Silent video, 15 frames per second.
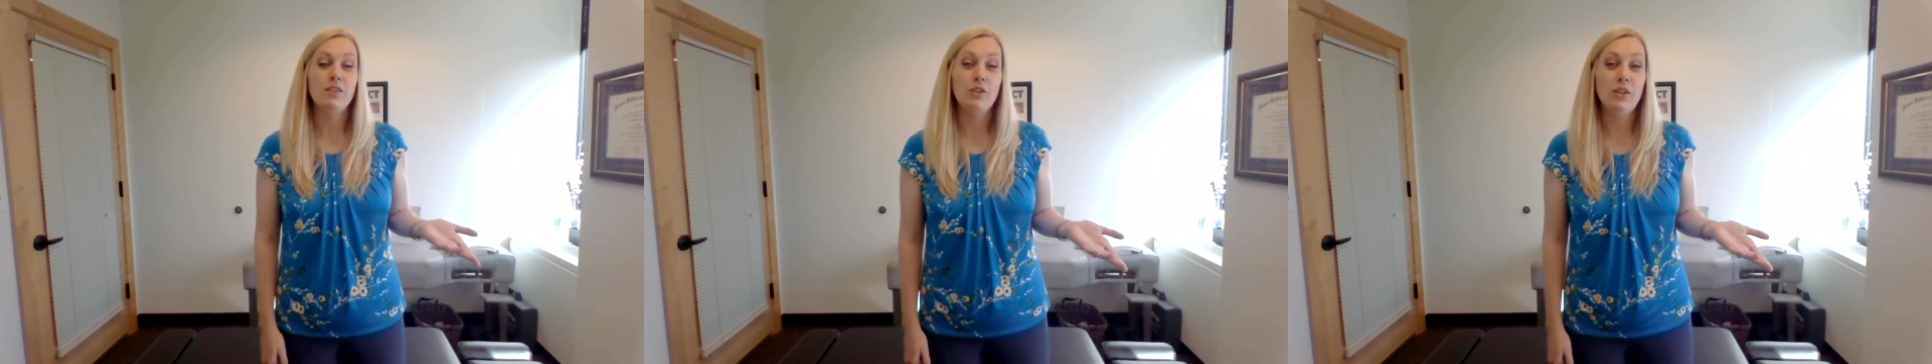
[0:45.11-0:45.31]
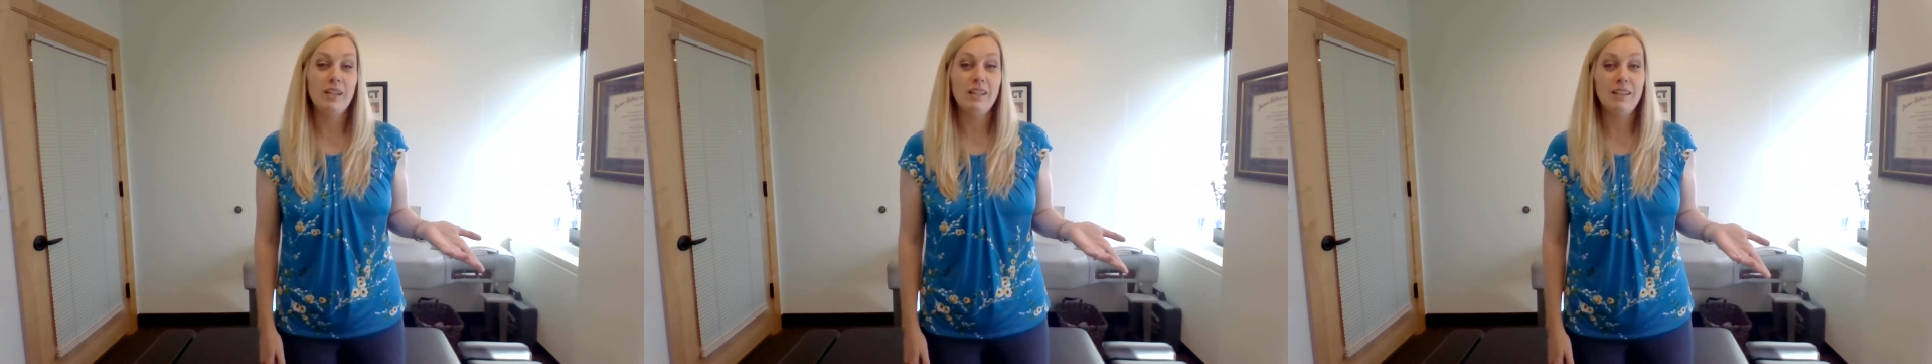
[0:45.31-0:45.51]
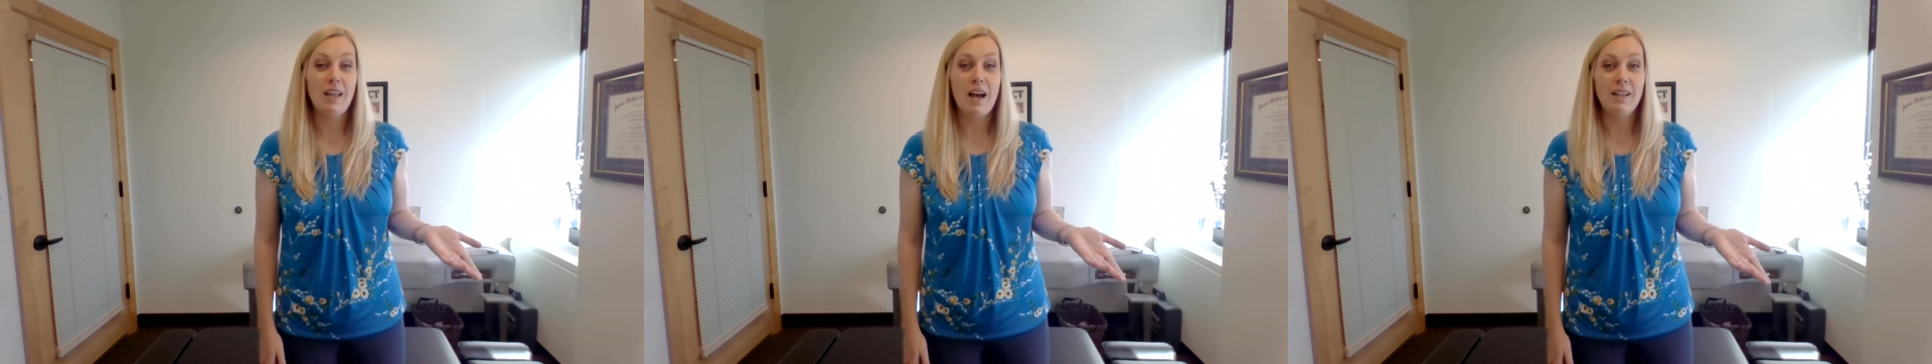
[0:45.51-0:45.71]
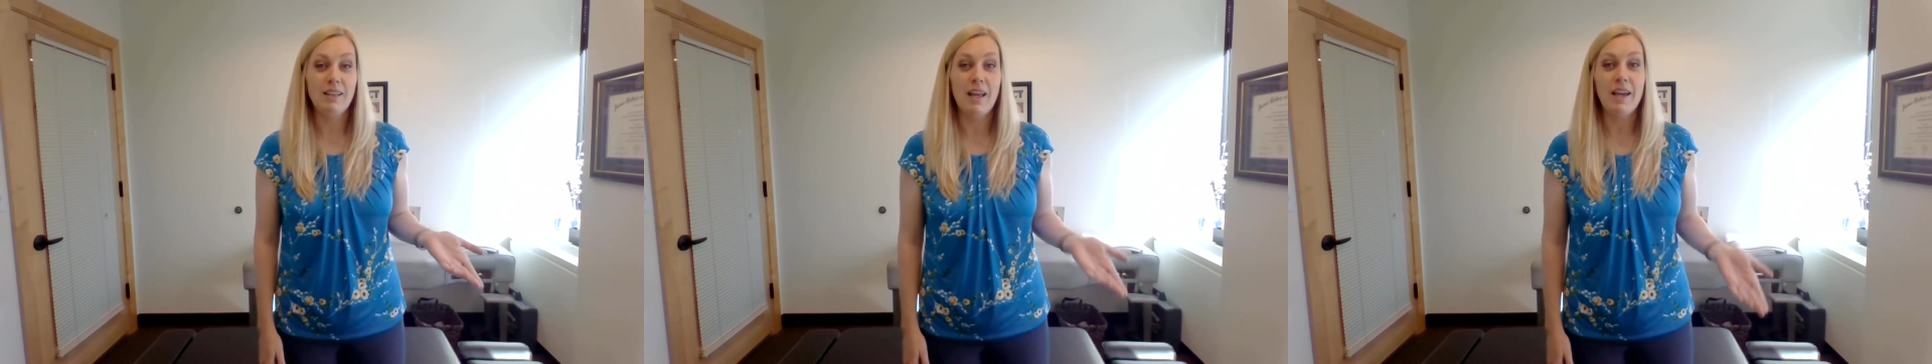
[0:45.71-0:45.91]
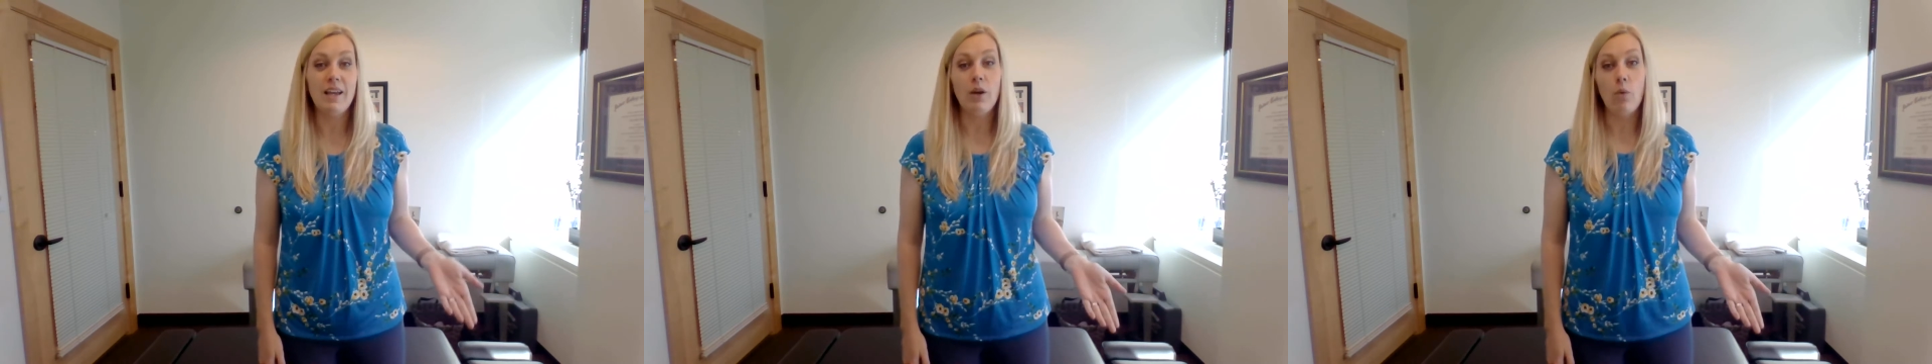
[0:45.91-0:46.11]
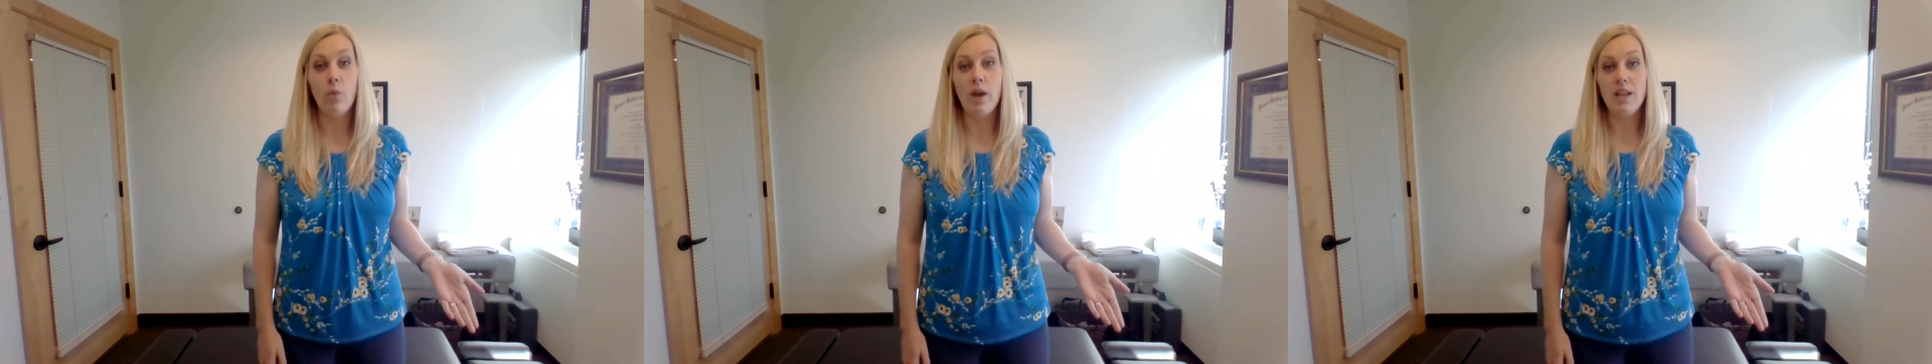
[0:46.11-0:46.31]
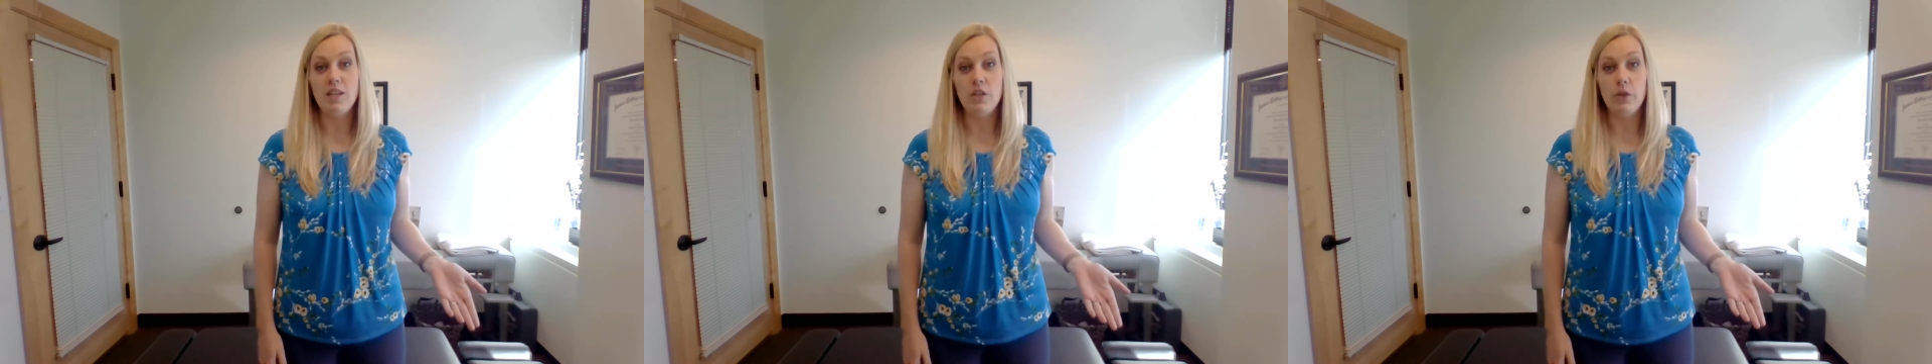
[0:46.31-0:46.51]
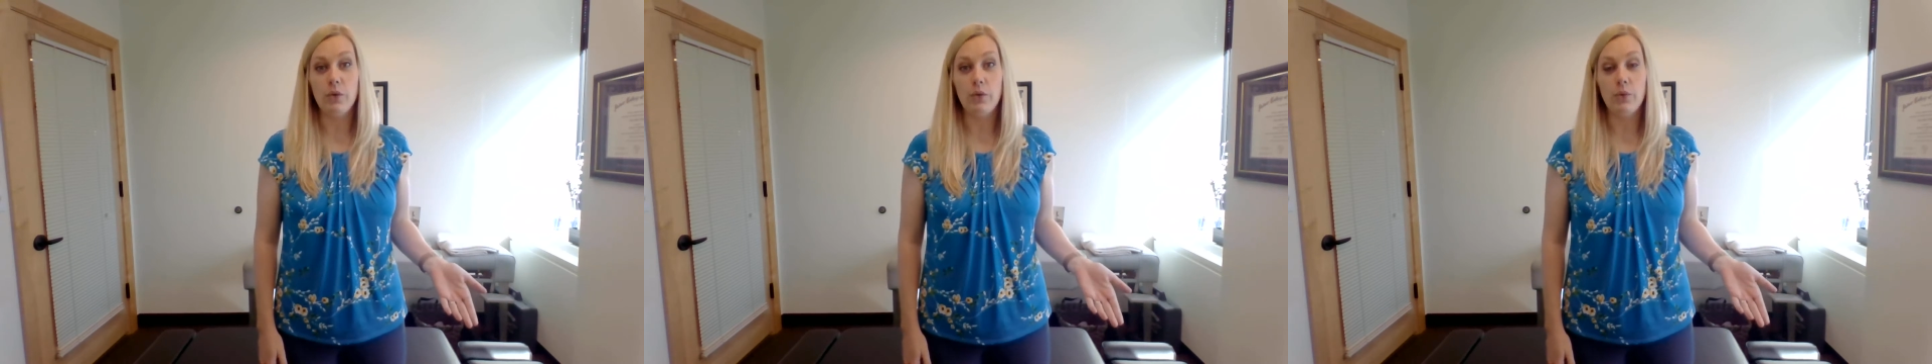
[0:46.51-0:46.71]
looking a lot like when
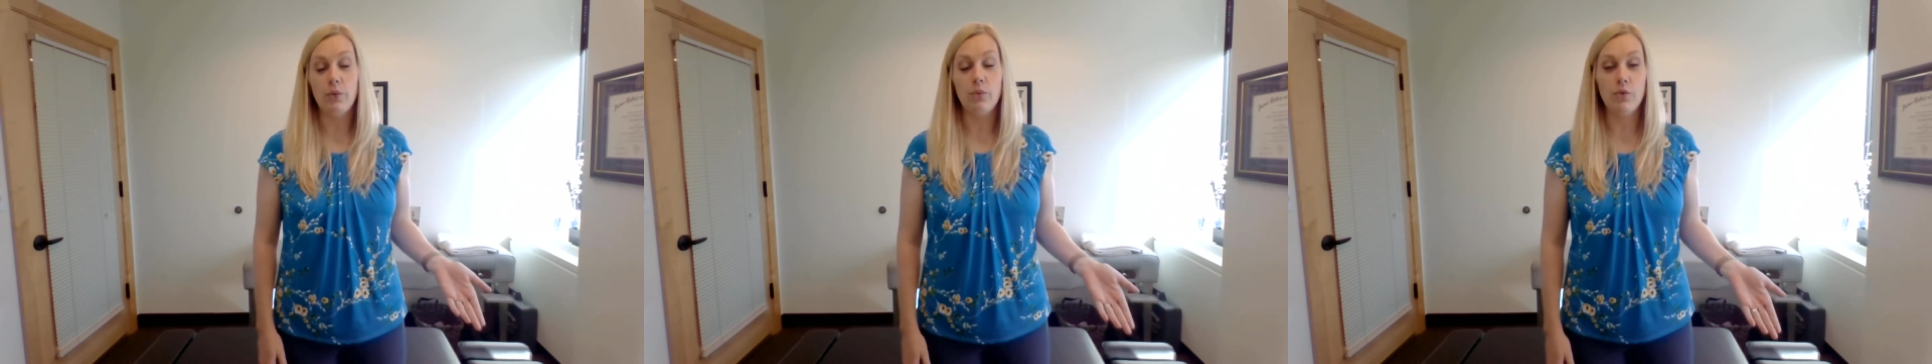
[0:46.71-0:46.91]
you